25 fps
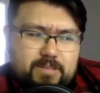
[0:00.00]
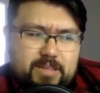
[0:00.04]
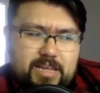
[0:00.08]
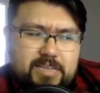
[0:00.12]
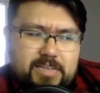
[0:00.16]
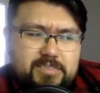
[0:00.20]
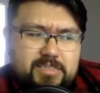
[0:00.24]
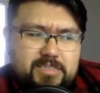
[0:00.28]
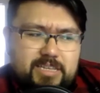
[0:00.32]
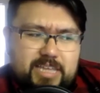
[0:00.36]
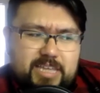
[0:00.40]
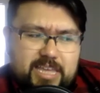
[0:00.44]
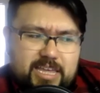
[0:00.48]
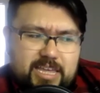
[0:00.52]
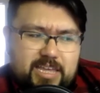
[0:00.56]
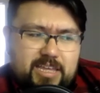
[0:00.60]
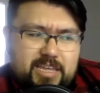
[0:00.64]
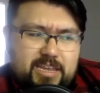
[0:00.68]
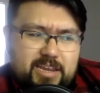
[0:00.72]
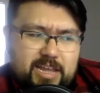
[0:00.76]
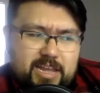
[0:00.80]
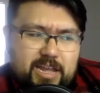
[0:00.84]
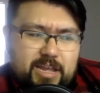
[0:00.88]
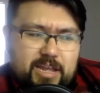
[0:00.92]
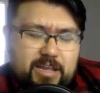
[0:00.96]
a kid,
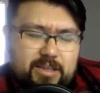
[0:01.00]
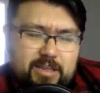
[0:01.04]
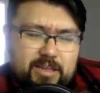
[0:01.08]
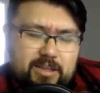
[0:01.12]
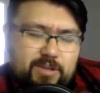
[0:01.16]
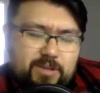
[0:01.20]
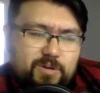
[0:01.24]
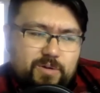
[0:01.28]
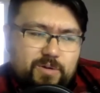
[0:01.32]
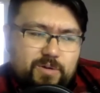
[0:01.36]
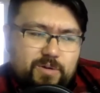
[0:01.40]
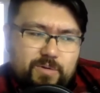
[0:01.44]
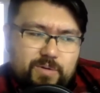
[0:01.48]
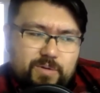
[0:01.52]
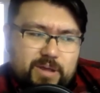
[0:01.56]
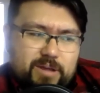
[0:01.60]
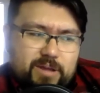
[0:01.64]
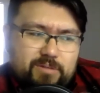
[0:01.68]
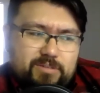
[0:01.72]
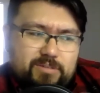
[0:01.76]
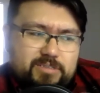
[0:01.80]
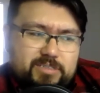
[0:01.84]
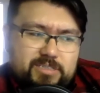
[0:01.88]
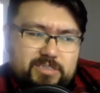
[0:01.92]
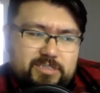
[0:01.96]
I you know I
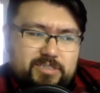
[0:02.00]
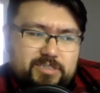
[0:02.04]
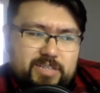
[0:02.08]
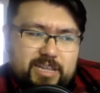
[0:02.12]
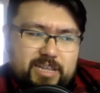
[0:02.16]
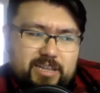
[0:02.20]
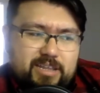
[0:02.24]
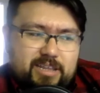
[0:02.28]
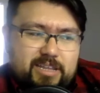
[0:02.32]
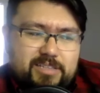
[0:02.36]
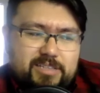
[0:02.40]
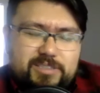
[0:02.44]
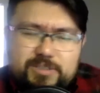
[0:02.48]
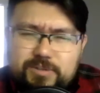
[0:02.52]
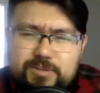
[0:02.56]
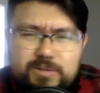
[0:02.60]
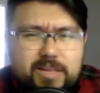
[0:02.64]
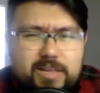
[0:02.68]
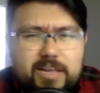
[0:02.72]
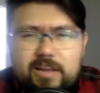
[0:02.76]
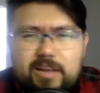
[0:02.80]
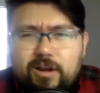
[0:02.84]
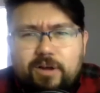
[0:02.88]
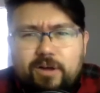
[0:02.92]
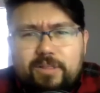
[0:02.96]
was just like into
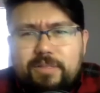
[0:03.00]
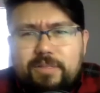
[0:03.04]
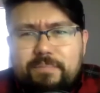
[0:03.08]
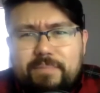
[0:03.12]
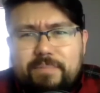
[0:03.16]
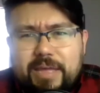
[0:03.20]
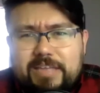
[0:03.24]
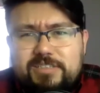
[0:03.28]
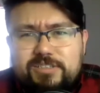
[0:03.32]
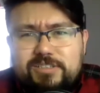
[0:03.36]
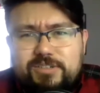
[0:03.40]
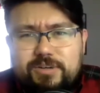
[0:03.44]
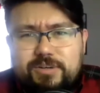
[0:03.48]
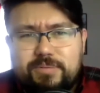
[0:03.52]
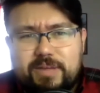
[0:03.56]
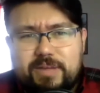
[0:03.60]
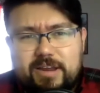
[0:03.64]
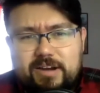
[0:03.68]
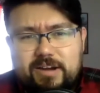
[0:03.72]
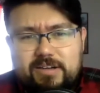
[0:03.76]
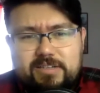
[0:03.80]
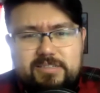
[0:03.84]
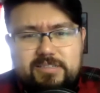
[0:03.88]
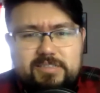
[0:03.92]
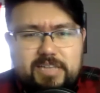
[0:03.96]
like all the mainstream
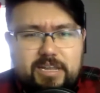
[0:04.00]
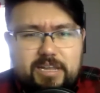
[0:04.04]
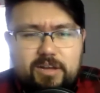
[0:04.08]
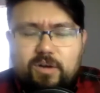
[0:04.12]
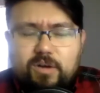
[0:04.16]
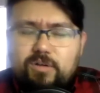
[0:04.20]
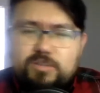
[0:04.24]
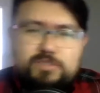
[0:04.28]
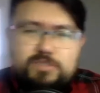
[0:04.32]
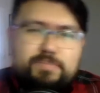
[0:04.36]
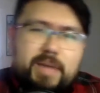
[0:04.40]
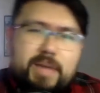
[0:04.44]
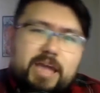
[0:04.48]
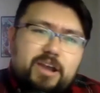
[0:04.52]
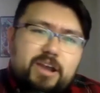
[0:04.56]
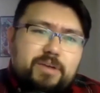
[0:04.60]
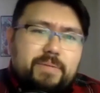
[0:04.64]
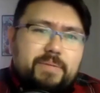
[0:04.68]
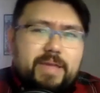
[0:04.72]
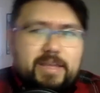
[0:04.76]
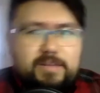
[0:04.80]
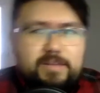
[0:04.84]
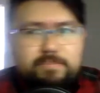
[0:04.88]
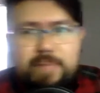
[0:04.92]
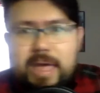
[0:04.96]
characters, like oh Spider
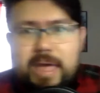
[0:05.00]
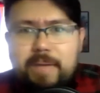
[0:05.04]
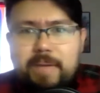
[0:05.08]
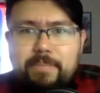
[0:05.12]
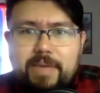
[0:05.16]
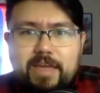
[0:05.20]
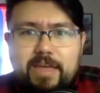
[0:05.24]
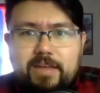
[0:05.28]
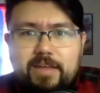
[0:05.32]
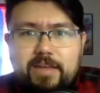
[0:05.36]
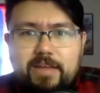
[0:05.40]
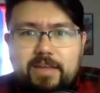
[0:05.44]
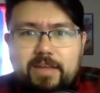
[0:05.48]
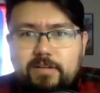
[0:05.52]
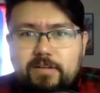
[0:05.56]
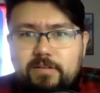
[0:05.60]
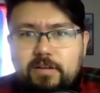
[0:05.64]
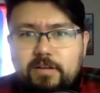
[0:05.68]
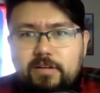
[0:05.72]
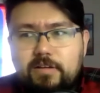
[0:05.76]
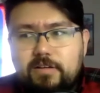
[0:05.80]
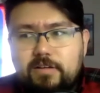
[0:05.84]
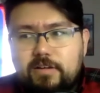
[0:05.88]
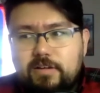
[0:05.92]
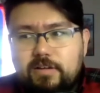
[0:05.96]
Man, Batman.
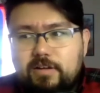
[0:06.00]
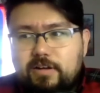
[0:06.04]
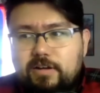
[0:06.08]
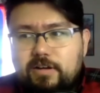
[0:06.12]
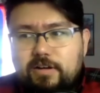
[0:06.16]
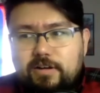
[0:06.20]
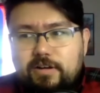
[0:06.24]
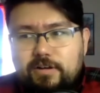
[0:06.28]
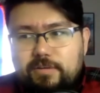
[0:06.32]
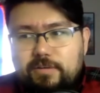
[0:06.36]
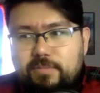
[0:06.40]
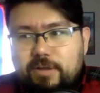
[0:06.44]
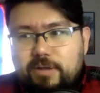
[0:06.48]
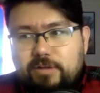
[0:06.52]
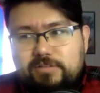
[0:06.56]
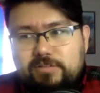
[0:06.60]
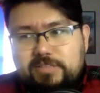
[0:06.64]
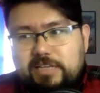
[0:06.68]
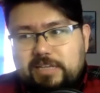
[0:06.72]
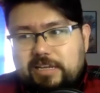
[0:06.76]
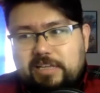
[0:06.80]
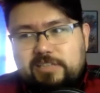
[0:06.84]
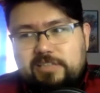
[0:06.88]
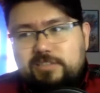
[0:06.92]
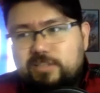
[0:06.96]
Um, I was
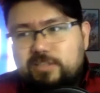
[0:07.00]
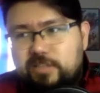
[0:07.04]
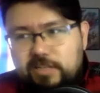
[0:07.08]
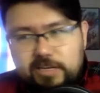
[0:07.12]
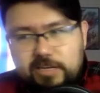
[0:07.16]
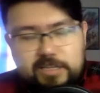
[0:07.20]
like into the Ninja